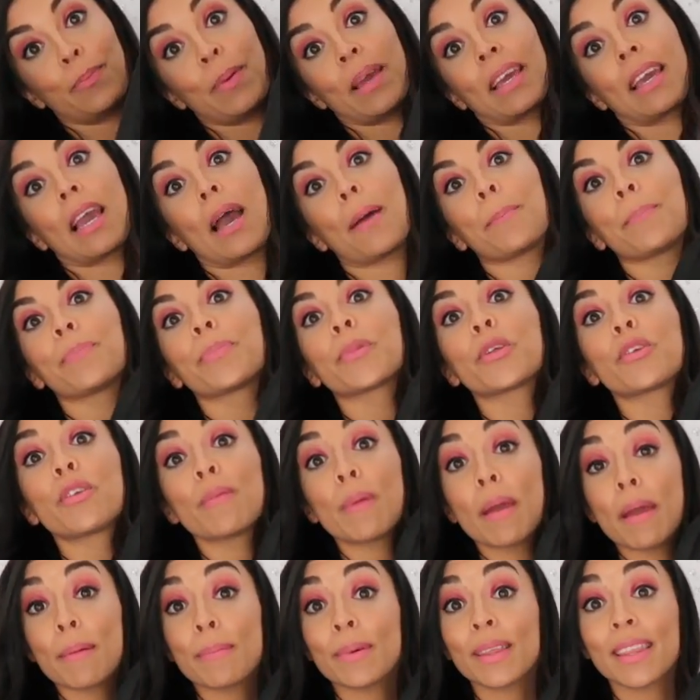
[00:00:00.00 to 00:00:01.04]
to pick up.
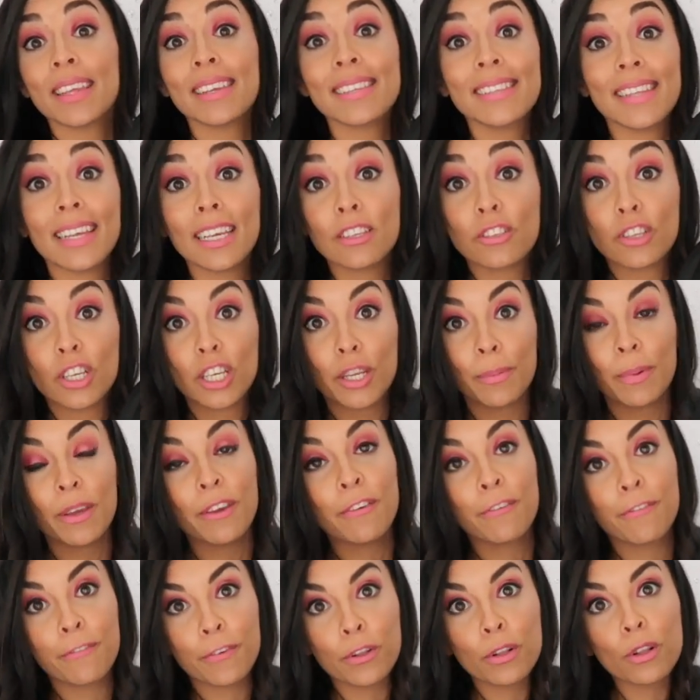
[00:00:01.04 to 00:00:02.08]
Remember, this thing is going to
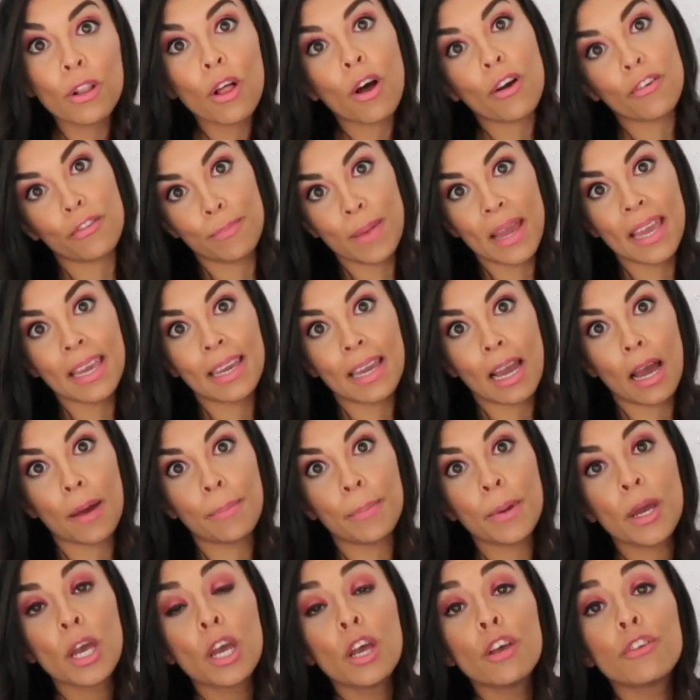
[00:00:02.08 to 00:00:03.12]
be full of
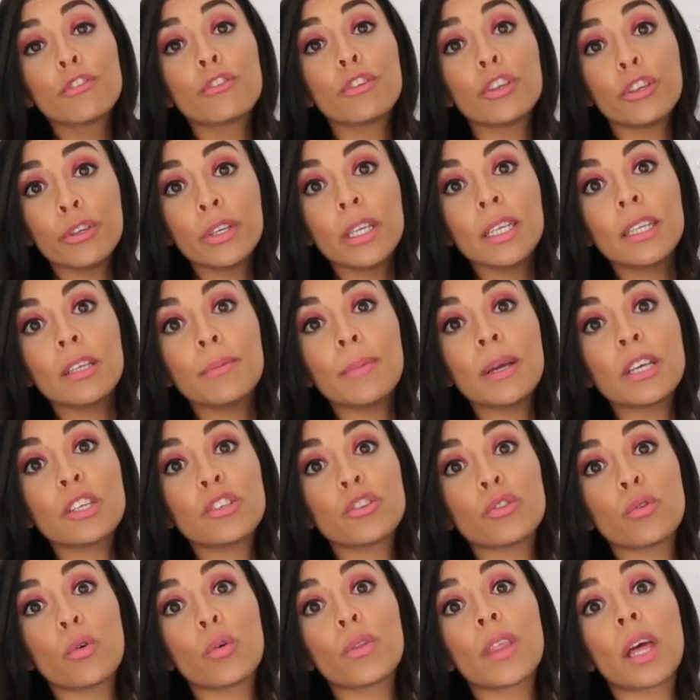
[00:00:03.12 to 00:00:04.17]
makeup, so you need to make
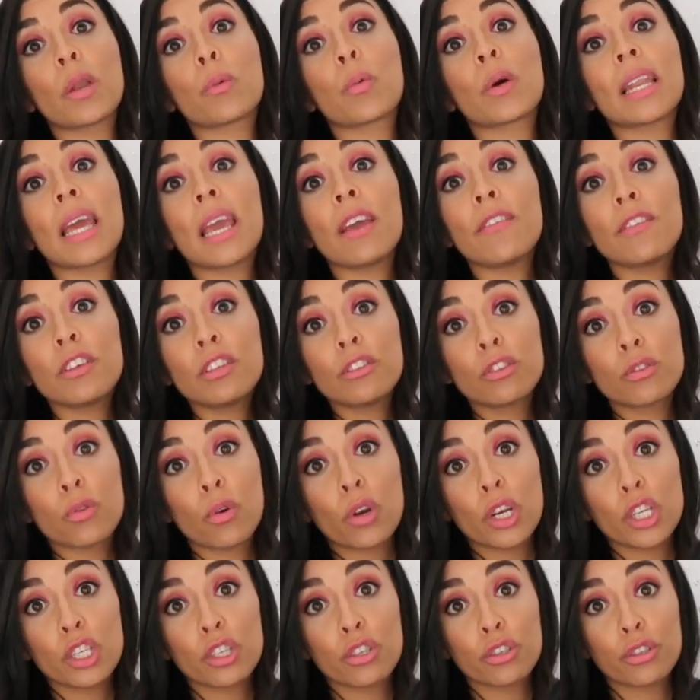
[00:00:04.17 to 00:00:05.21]
sure that whatever
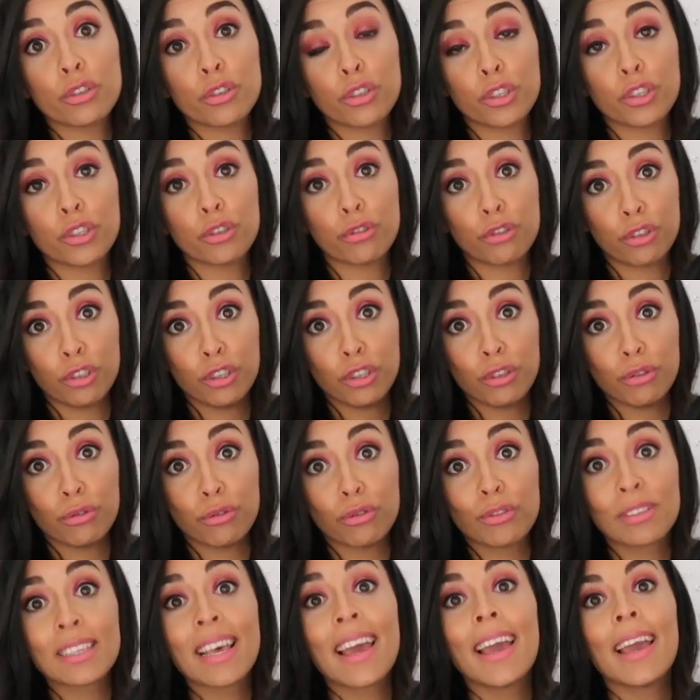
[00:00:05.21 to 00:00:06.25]
storage solution you
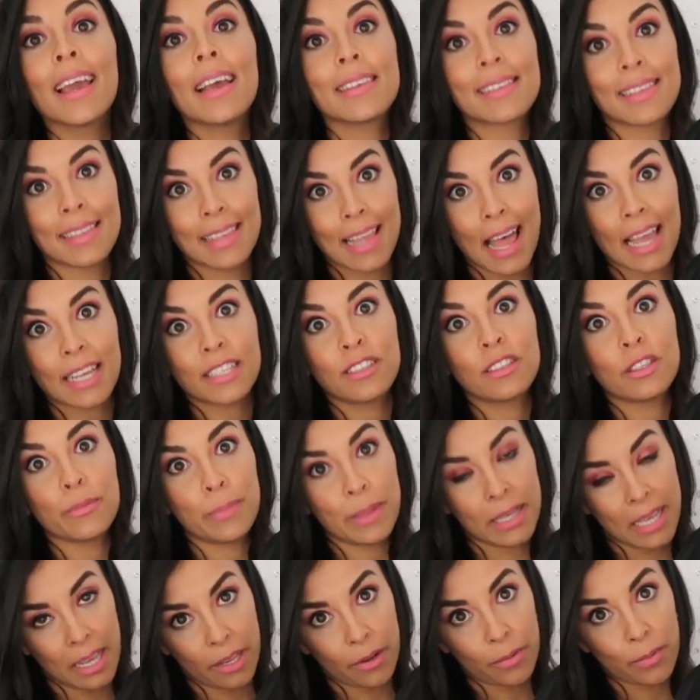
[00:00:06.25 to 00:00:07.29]
choose is light to
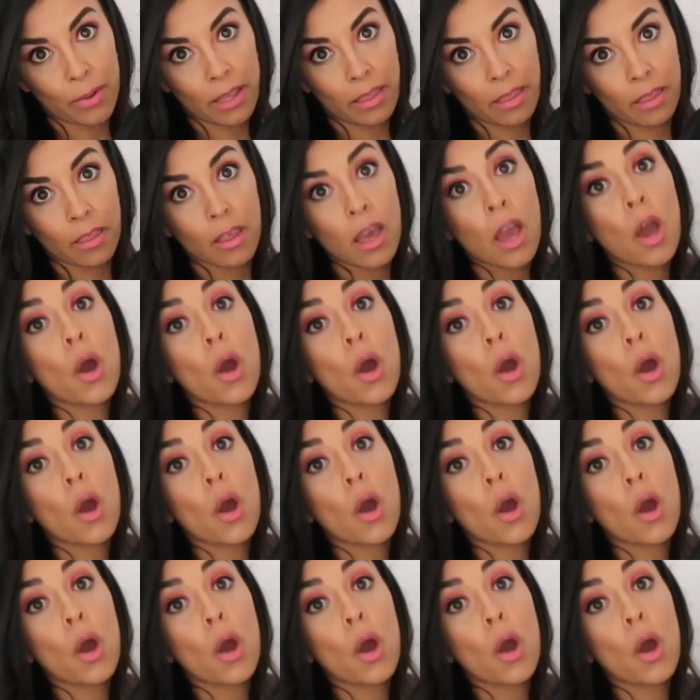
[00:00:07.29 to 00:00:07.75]
begin with.